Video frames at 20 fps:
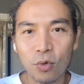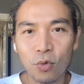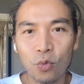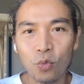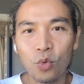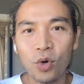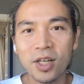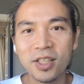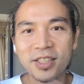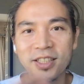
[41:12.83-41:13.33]

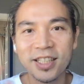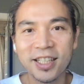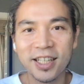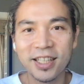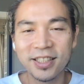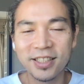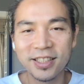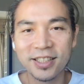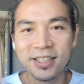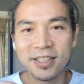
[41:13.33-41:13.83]
One
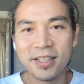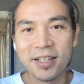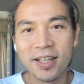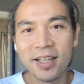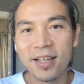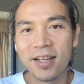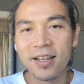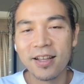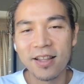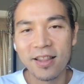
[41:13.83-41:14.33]
cut.
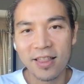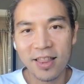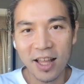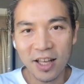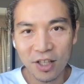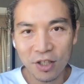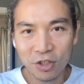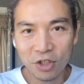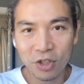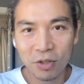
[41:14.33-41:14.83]

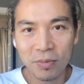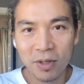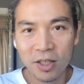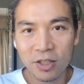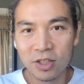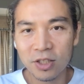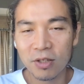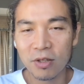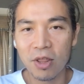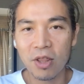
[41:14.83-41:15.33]
Thank you so
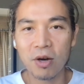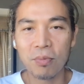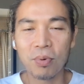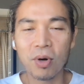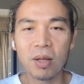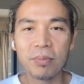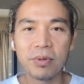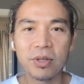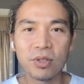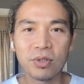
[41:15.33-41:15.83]
much. There are
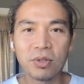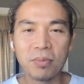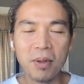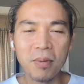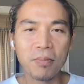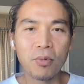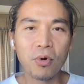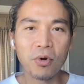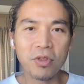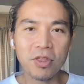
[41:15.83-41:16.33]
probably going to be
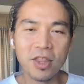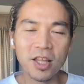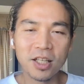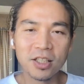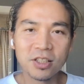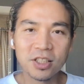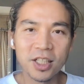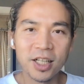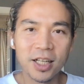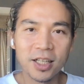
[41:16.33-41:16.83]
more
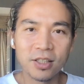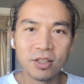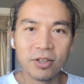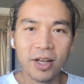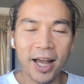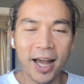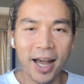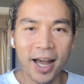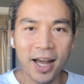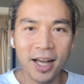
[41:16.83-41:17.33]
things I like to
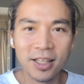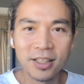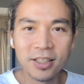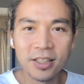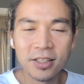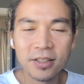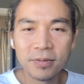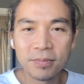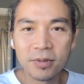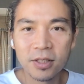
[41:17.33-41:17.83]
add
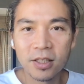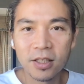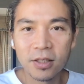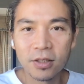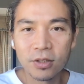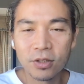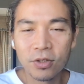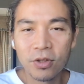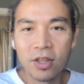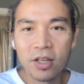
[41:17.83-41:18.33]

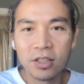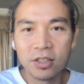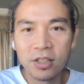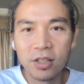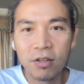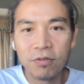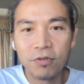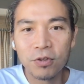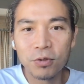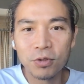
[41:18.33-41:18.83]
to this in
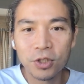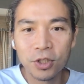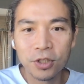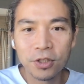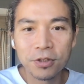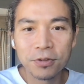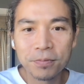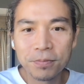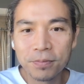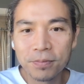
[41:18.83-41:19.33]
the
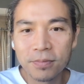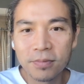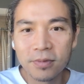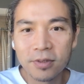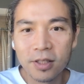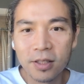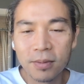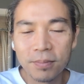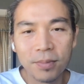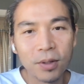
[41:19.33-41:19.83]
future,
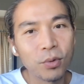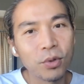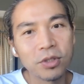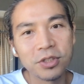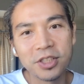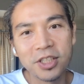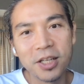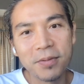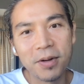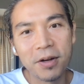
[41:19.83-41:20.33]
but we'll
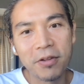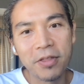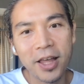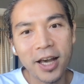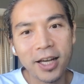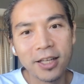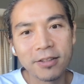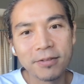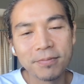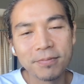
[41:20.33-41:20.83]
see about
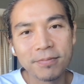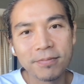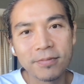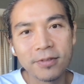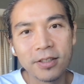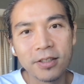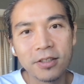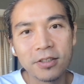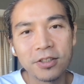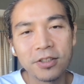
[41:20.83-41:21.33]
that.
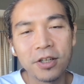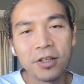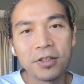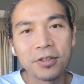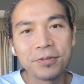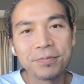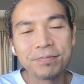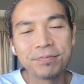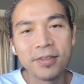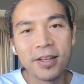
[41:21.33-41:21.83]

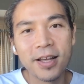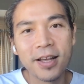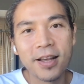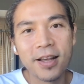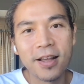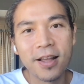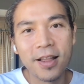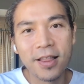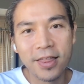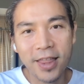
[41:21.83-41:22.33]
So
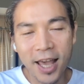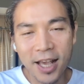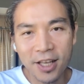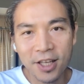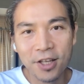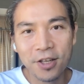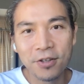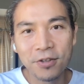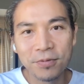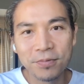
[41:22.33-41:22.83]

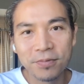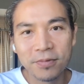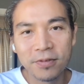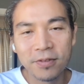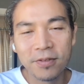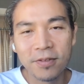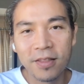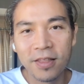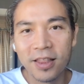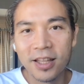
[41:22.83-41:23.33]
thank you.
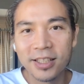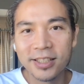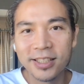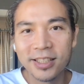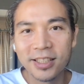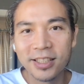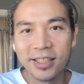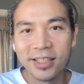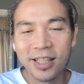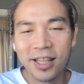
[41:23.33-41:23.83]
This
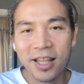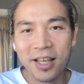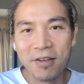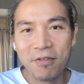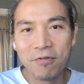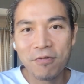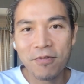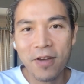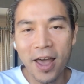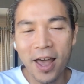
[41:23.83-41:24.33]
is the
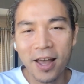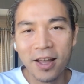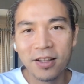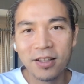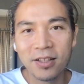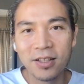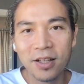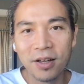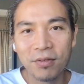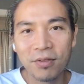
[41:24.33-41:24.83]

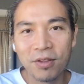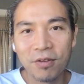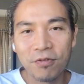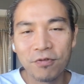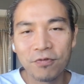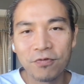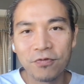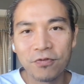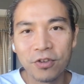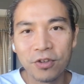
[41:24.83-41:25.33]
end of the
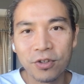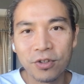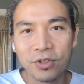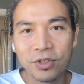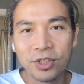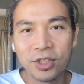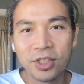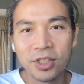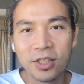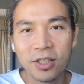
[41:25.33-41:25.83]

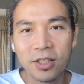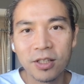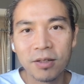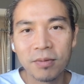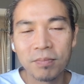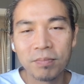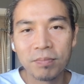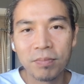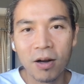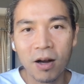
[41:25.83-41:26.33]
first
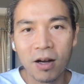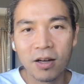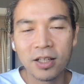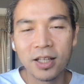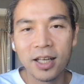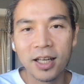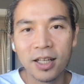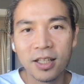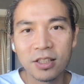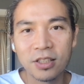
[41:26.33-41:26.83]

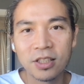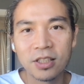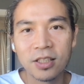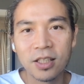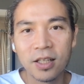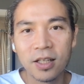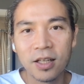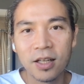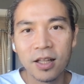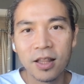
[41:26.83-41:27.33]
podcast
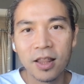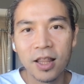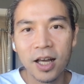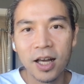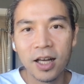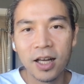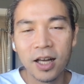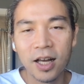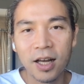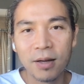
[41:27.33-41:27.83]

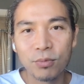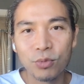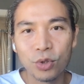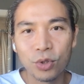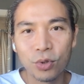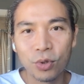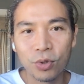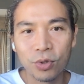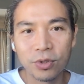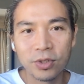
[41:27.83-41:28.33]
that I'm
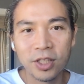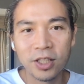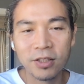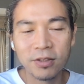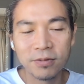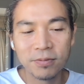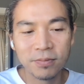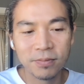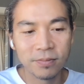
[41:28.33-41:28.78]
recording.